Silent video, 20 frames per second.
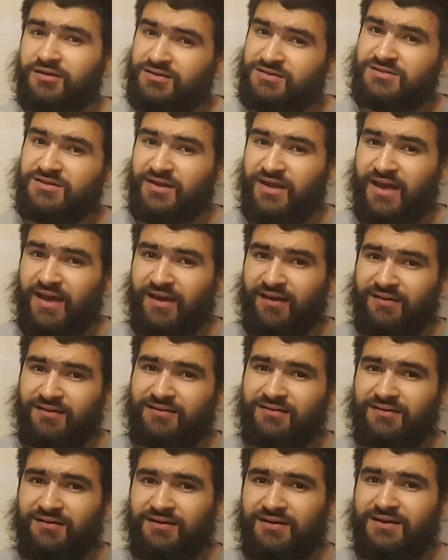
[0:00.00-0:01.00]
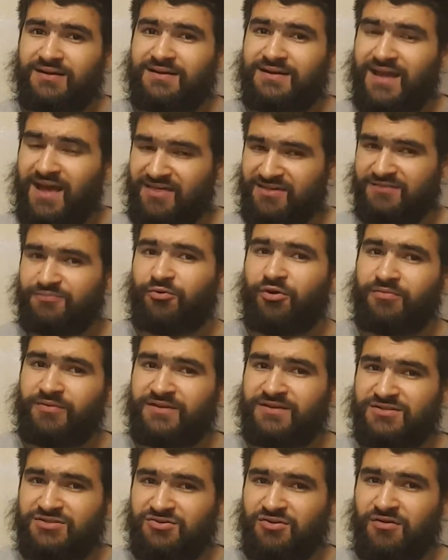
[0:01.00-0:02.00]
So yeah, death's probably
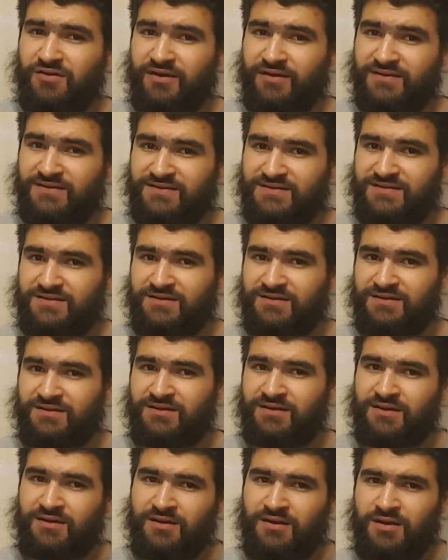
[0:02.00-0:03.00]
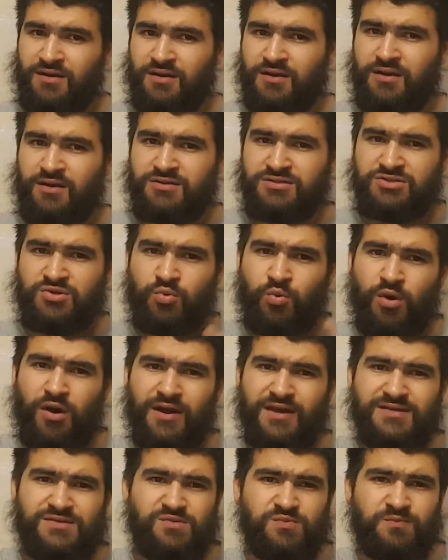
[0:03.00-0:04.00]
the strongest. So
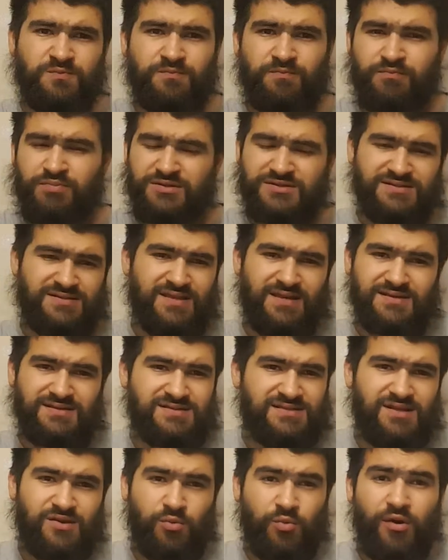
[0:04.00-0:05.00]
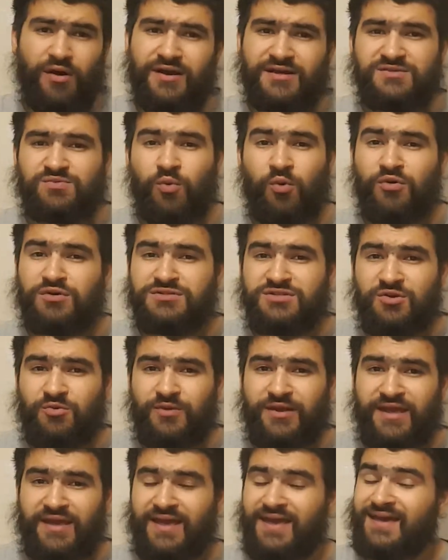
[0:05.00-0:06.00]
why is War so
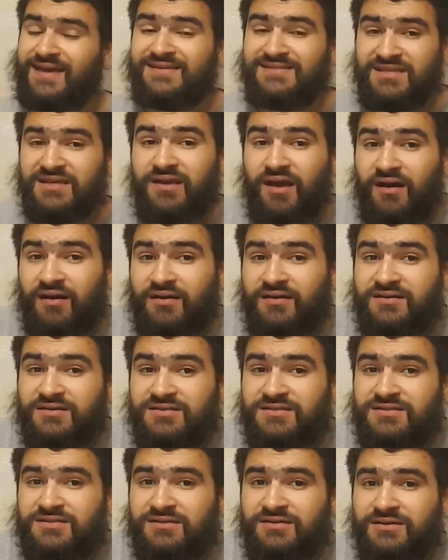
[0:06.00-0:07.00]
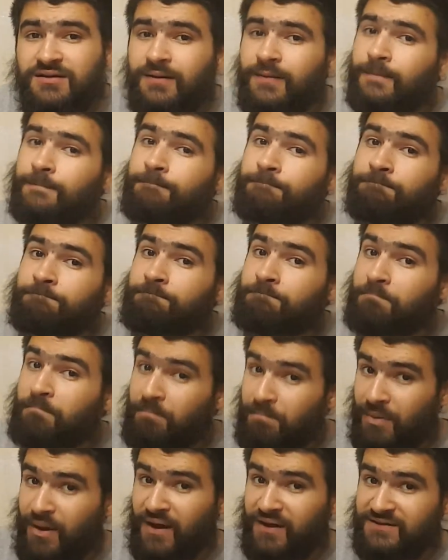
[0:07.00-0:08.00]
weak? He is the youngest,
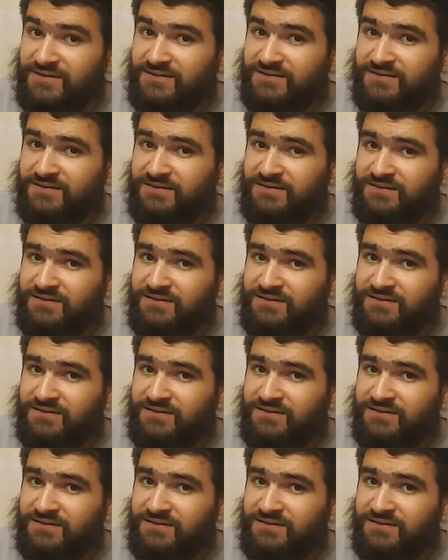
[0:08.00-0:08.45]
but